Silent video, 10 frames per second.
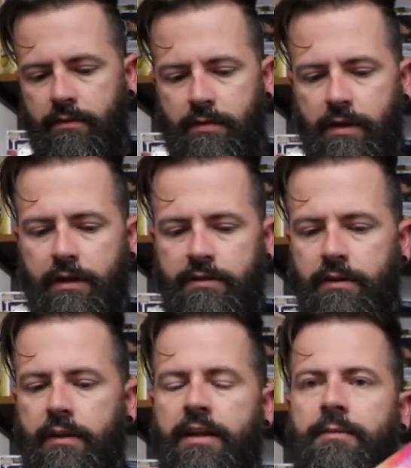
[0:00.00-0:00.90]
Yeah, it is on
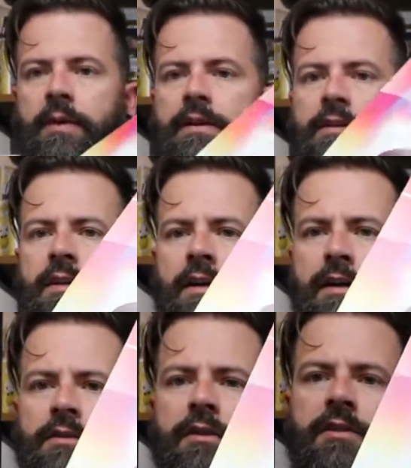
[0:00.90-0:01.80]
the last page.
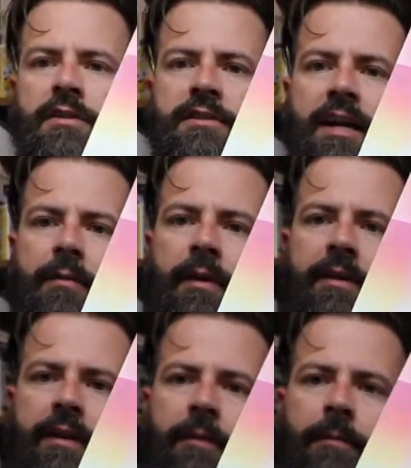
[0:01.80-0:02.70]
So there's a stamp right
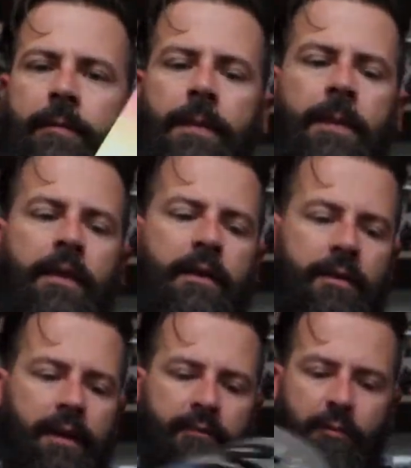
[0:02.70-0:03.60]
there.
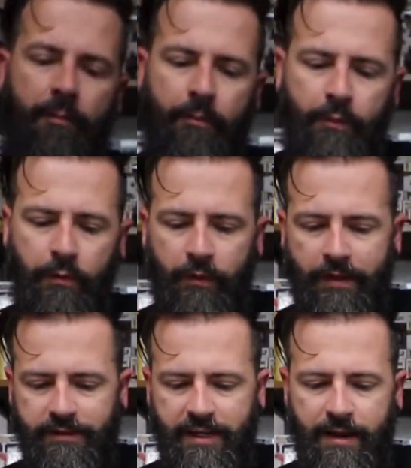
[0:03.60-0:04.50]
You have to pull
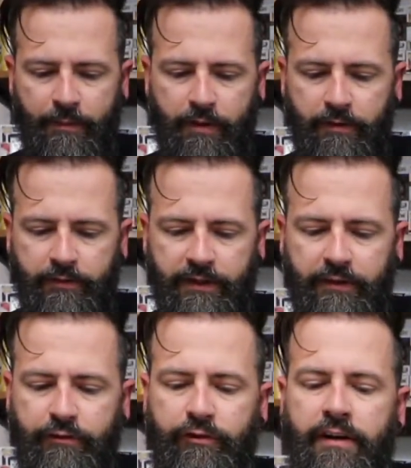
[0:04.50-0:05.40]
that stamp off to get
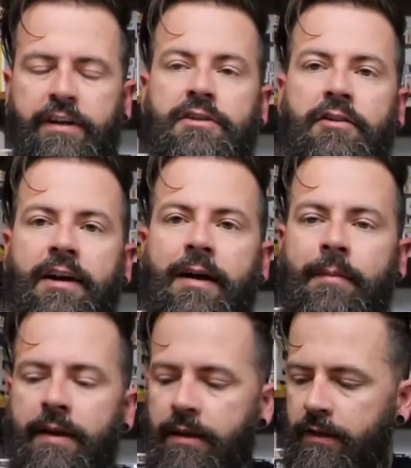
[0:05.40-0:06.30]
the free digital
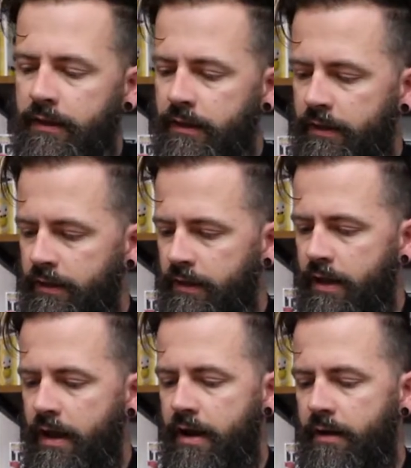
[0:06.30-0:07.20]
copy.
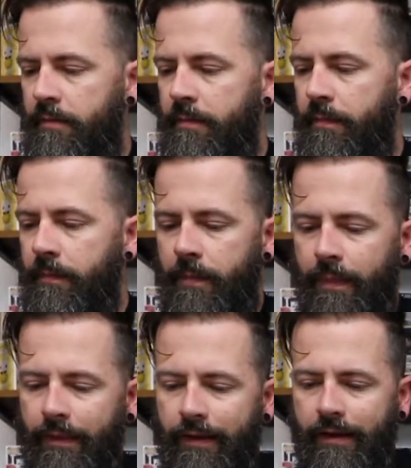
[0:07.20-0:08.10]
I
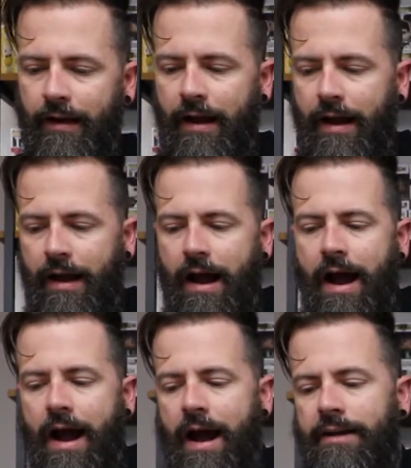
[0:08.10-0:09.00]

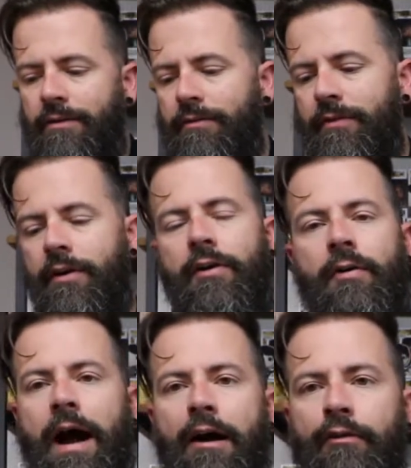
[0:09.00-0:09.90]
don't know
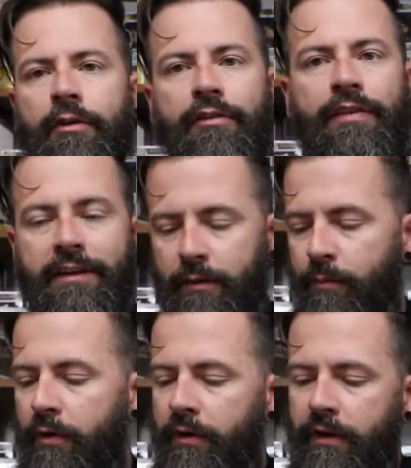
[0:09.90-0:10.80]
how it would affect the
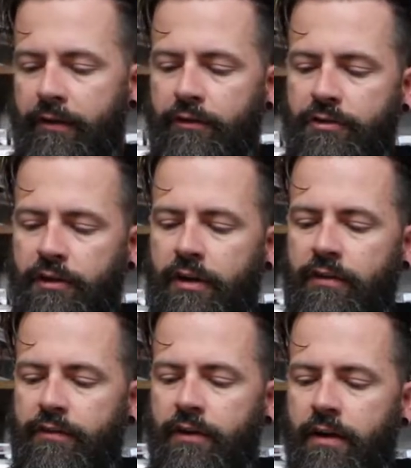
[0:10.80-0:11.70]
book if you took it
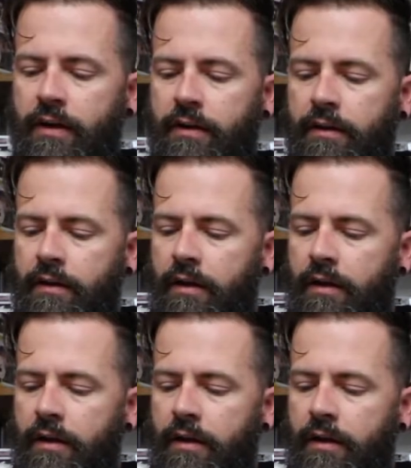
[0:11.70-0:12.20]
off or not.